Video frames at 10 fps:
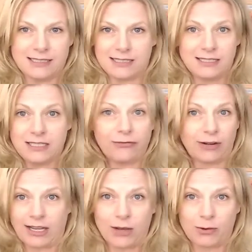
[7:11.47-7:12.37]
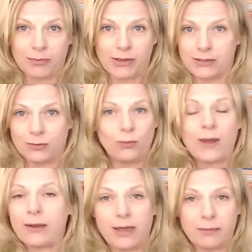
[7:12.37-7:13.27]
different Cohen brothers
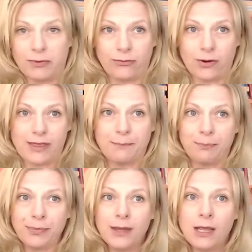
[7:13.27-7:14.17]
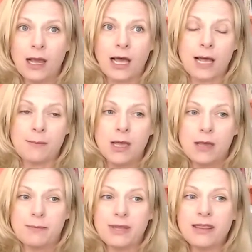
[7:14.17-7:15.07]
way, way before them.
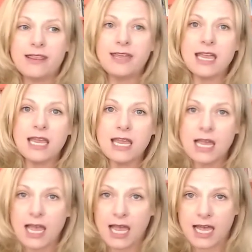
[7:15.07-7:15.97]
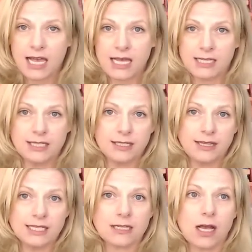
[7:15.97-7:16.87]
But they had
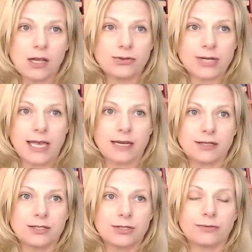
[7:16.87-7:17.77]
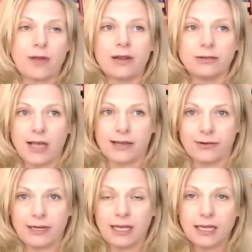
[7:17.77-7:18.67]
this contract to run a
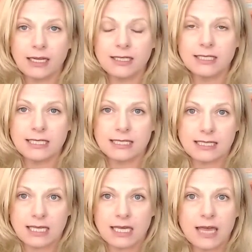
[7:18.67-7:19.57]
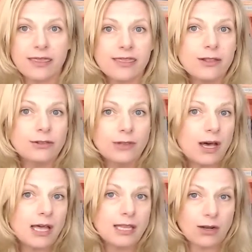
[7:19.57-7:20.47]
lottery in D.C. And the
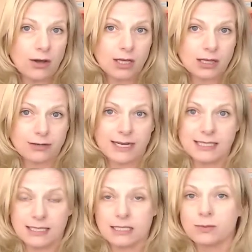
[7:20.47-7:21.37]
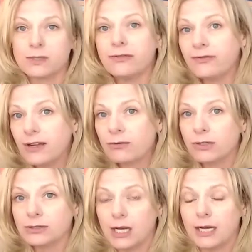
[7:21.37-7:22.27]
law that authorized this was a
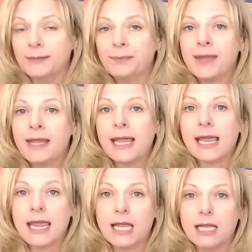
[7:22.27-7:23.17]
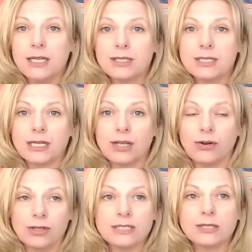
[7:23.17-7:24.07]
federal law. And it
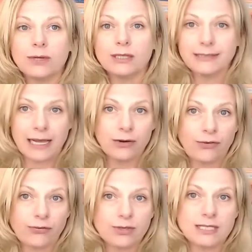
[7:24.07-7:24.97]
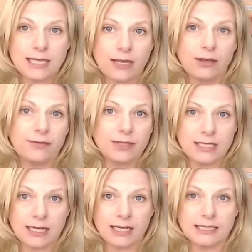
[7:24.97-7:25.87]
also allowed for sale of the
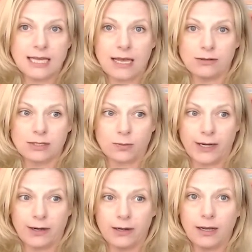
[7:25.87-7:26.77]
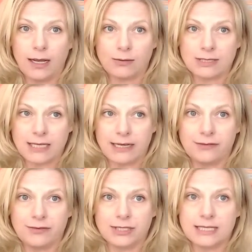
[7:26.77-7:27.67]
tickets elsewhere outside
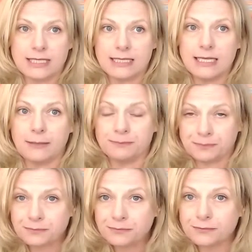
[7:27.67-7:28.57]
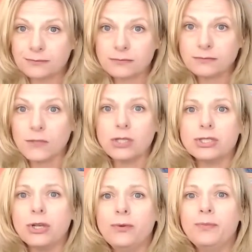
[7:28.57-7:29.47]
of just D.C.
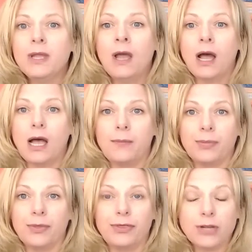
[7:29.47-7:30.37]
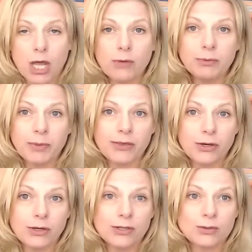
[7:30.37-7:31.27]
So the Cohen
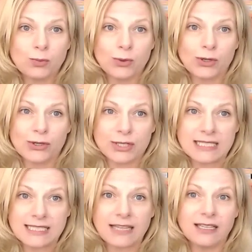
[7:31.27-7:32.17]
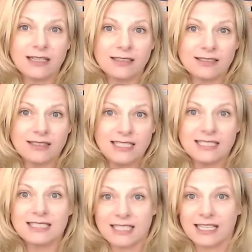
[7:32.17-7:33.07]
brothers were selling
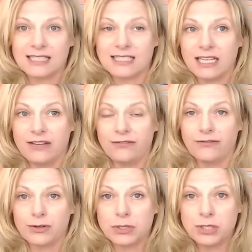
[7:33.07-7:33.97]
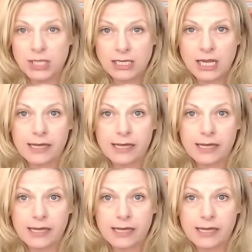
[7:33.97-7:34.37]
these tickets in Virginia,